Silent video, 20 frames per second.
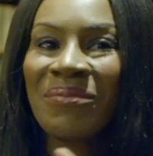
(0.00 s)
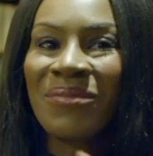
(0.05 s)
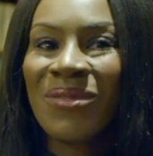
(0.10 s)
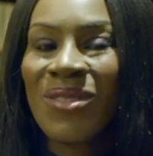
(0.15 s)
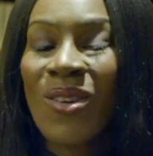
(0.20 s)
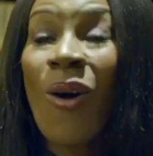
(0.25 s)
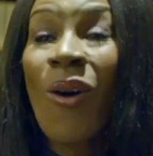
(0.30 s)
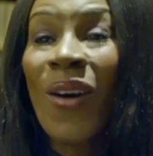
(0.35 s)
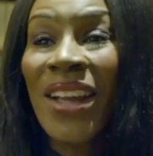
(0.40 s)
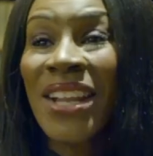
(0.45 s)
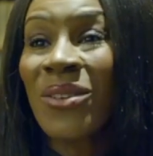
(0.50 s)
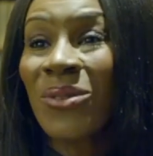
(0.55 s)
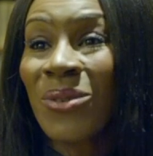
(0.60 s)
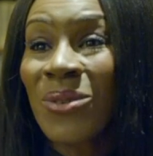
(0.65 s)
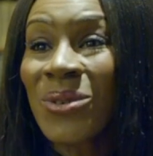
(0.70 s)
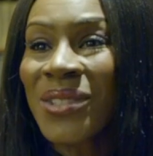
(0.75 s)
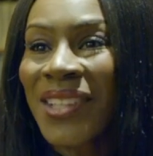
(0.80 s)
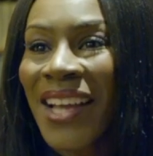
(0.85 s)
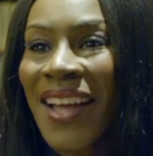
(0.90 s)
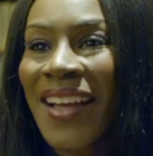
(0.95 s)
not in
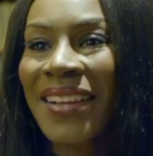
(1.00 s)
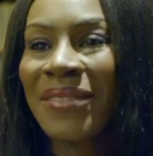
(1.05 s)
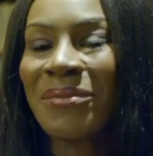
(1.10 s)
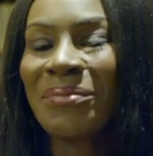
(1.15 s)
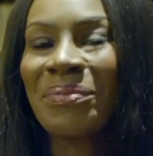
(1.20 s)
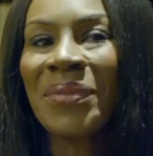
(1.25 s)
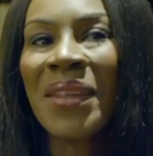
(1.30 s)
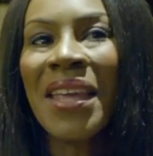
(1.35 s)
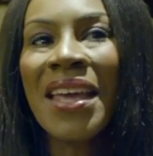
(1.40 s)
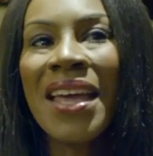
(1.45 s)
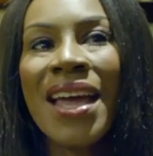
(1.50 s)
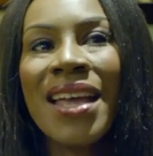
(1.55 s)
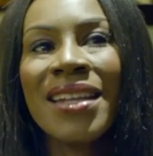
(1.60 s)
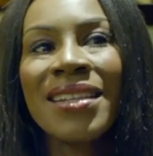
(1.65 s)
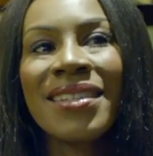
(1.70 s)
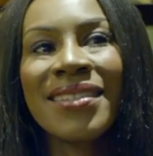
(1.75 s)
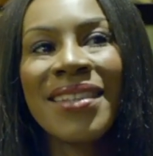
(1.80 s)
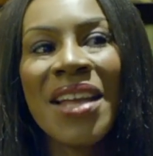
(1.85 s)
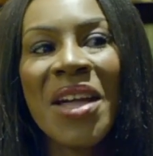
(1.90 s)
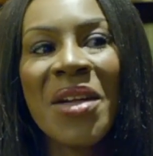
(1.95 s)
order
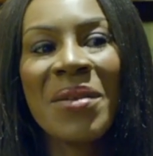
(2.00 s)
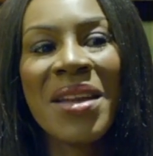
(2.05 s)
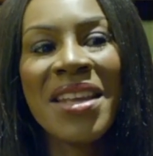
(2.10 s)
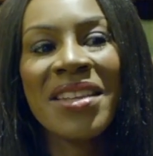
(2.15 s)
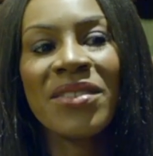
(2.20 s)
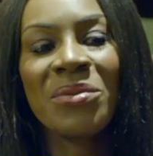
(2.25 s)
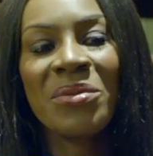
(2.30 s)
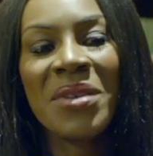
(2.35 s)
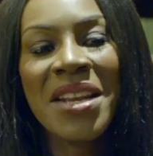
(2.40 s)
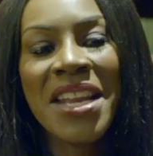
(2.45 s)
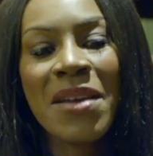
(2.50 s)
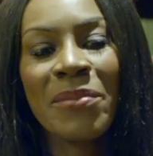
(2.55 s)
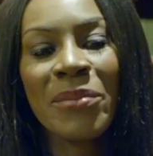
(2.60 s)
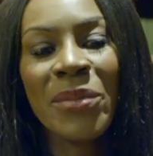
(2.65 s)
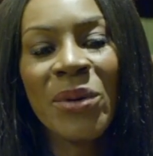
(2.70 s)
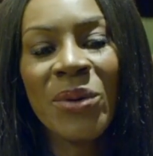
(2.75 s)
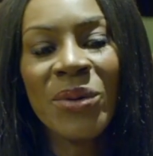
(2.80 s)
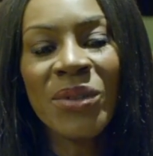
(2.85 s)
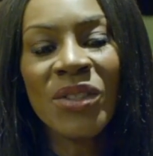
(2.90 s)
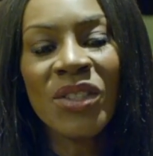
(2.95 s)
and so it's really
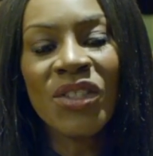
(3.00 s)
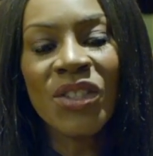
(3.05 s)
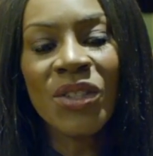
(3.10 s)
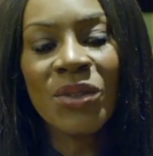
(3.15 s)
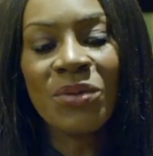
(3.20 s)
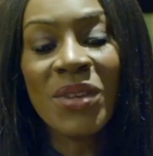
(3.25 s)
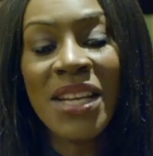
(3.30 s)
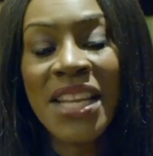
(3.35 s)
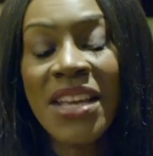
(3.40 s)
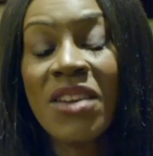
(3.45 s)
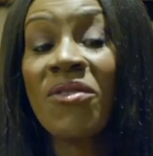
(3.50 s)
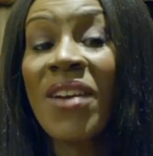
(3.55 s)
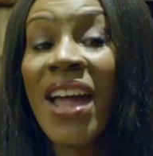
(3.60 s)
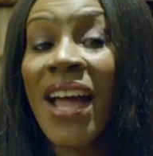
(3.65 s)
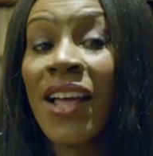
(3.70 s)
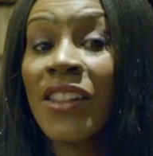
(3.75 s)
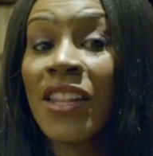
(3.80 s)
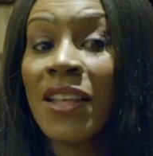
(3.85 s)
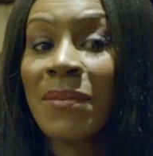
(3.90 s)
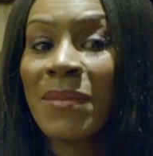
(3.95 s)
important to really
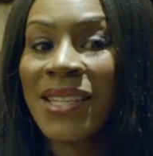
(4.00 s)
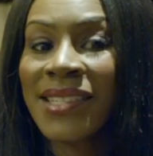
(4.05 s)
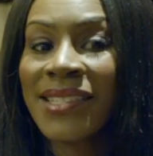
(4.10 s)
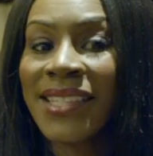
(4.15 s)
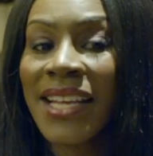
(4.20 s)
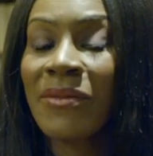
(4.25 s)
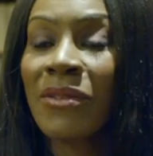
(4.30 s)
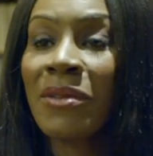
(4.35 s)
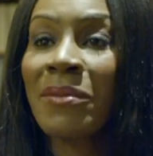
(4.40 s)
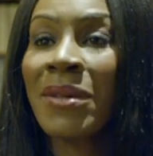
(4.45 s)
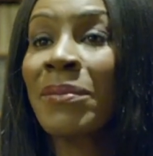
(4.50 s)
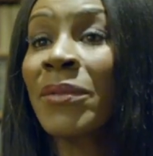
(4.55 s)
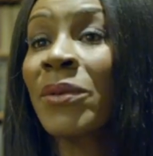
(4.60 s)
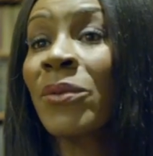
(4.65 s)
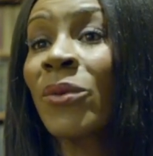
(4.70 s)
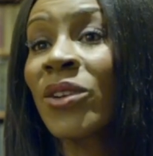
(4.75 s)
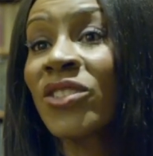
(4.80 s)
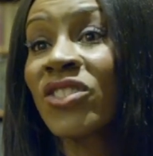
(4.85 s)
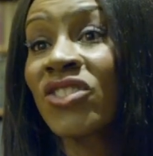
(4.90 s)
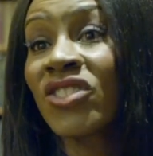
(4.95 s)
ground them and say, remember
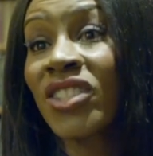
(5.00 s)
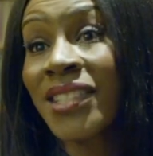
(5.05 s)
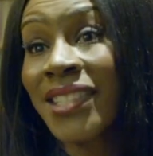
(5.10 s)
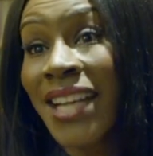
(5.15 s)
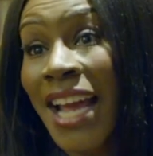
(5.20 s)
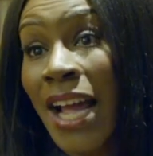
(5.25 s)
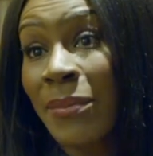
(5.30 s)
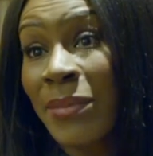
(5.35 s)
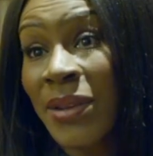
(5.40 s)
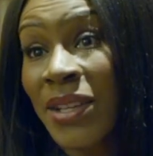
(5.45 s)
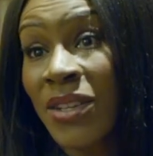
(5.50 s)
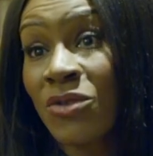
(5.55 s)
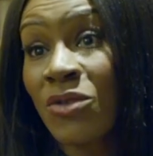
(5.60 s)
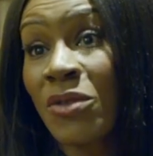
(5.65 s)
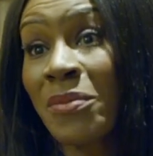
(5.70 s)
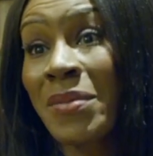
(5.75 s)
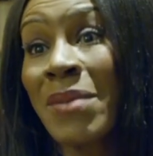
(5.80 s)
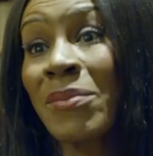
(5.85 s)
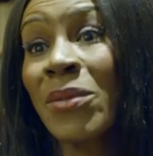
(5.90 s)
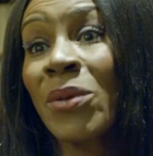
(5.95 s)
what's just happened,
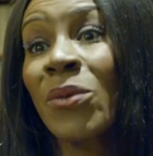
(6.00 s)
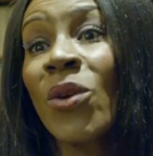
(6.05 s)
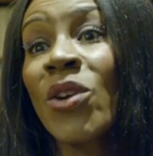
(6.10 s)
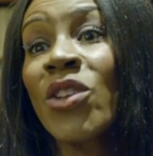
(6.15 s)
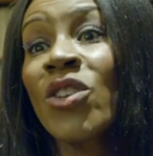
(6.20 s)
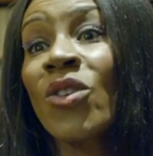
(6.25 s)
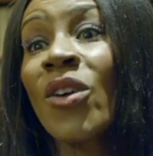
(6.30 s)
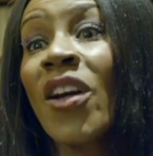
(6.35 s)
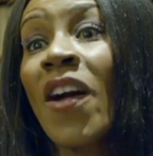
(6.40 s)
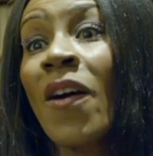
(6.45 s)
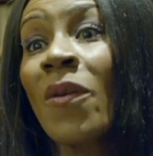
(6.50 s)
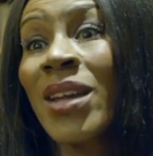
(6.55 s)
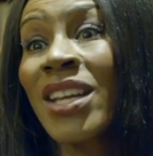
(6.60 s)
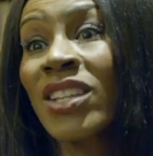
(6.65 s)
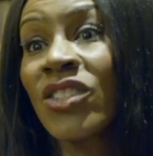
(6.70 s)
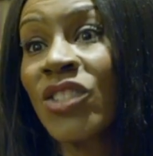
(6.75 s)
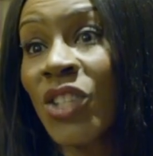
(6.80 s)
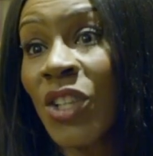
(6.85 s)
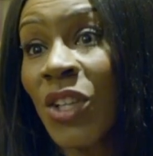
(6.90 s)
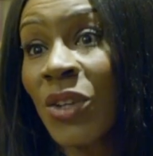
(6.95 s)
remember what you're
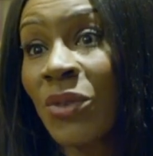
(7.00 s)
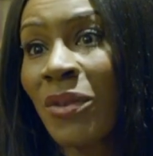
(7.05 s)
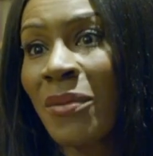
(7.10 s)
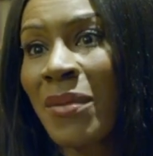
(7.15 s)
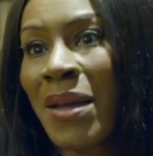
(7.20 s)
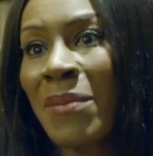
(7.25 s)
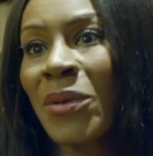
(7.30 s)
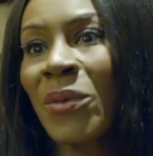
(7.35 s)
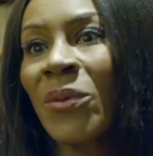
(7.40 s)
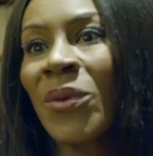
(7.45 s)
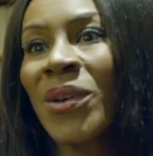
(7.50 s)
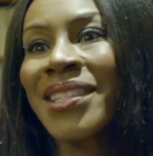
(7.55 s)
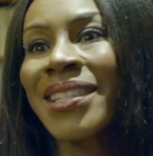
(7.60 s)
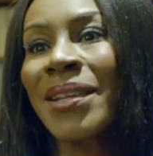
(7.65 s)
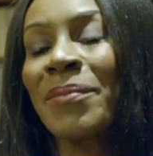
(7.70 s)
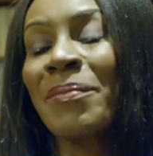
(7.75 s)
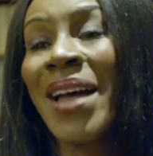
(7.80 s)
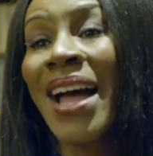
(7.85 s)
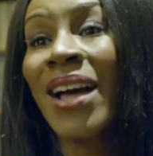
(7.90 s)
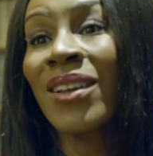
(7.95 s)
going to, remember
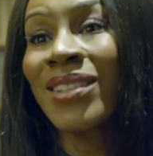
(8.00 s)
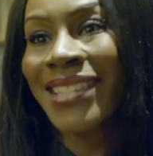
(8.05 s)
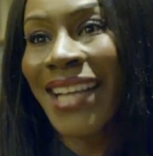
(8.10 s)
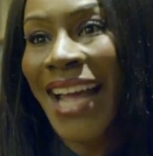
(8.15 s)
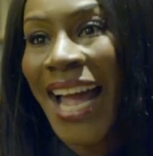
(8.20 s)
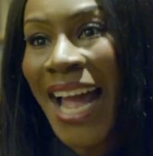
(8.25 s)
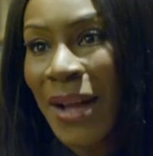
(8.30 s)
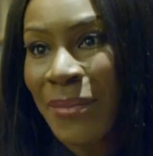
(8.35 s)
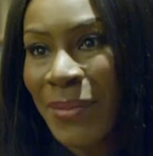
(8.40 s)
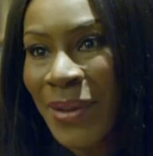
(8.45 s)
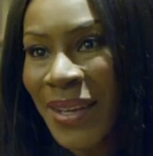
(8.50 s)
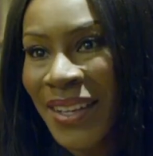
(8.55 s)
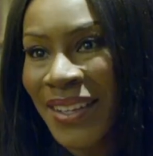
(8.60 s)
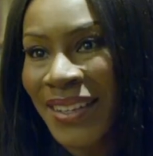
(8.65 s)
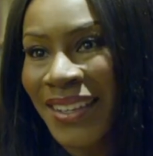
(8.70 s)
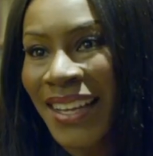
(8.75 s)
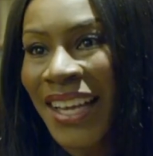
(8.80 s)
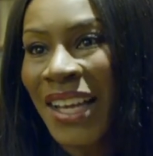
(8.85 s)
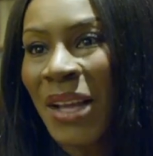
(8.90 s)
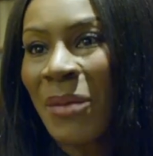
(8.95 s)
what's about to
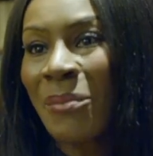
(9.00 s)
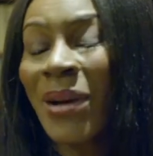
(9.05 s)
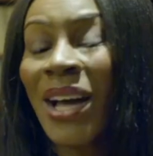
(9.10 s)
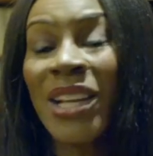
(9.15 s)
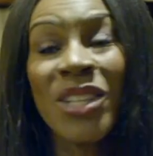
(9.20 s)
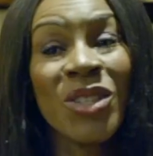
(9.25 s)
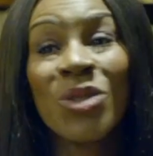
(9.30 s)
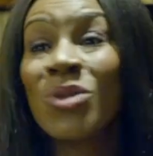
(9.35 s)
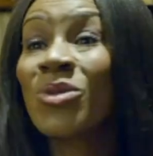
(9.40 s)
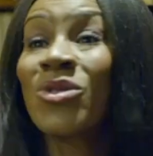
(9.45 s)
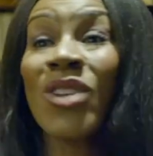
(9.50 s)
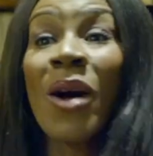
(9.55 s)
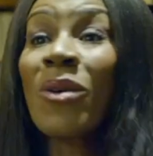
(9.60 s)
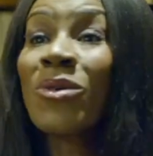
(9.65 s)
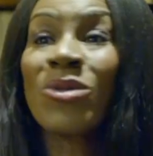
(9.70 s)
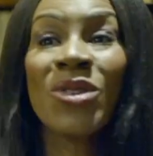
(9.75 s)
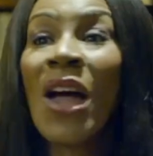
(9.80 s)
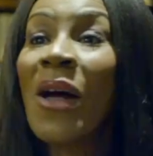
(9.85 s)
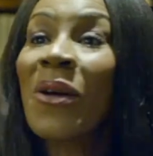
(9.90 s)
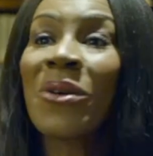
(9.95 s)
happen, mm. but you
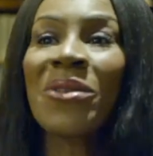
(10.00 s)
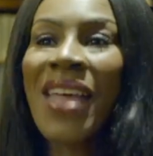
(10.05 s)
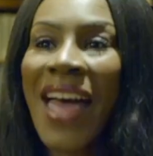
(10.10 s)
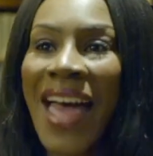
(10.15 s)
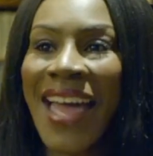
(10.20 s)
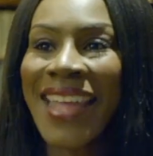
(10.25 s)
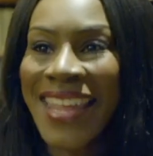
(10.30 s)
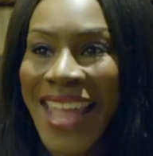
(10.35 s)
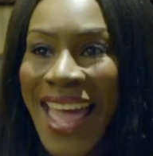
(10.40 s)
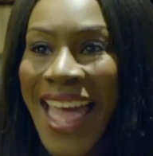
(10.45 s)
don't know that